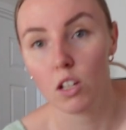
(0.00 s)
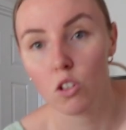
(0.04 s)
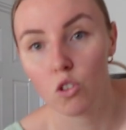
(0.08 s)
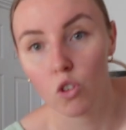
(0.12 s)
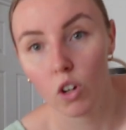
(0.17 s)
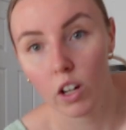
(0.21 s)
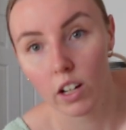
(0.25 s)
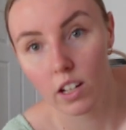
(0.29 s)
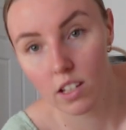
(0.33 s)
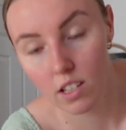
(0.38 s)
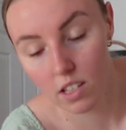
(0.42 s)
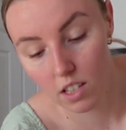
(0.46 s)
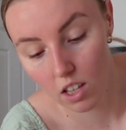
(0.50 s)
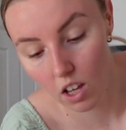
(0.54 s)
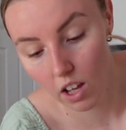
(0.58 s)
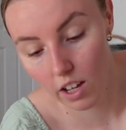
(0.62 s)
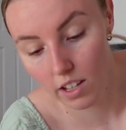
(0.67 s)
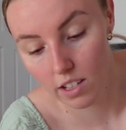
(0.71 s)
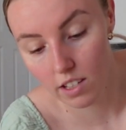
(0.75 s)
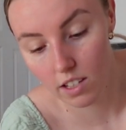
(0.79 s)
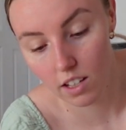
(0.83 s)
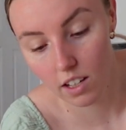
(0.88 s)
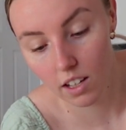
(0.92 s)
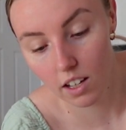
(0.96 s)
trying to
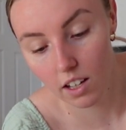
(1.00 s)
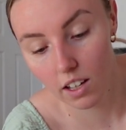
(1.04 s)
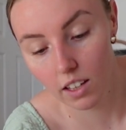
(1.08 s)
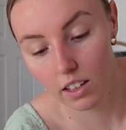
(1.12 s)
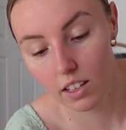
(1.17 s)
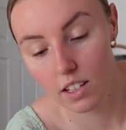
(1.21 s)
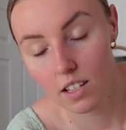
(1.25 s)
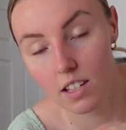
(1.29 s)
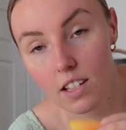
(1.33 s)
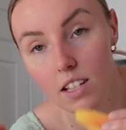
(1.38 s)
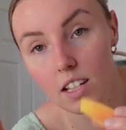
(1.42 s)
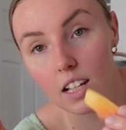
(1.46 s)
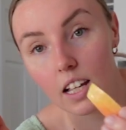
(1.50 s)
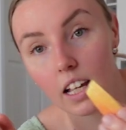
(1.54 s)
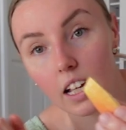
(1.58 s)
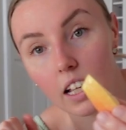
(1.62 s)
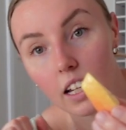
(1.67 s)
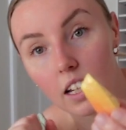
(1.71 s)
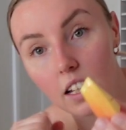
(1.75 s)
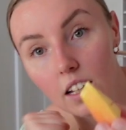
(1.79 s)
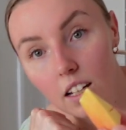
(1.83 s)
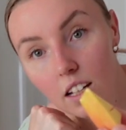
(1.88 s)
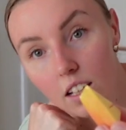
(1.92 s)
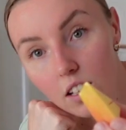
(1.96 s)
slice it and the
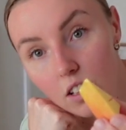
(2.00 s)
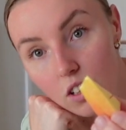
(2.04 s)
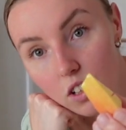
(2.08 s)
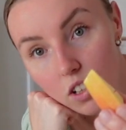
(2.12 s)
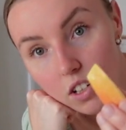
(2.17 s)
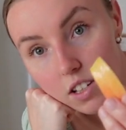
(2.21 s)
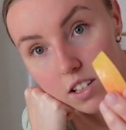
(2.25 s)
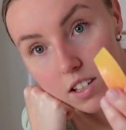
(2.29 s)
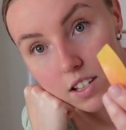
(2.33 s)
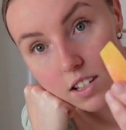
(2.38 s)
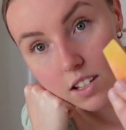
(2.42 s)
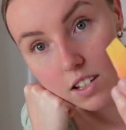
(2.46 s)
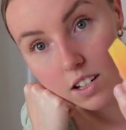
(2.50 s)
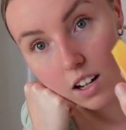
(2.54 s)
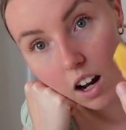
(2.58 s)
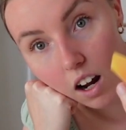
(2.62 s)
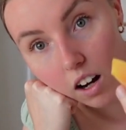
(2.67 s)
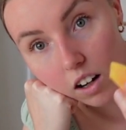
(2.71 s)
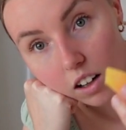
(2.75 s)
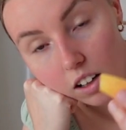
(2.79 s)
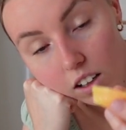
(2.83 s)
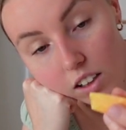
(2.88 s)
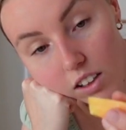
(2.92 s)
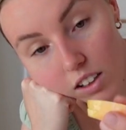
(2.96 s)
skin is just
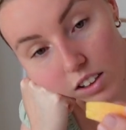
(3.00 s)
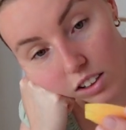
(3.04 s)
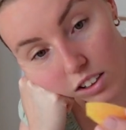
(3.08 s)
stuck.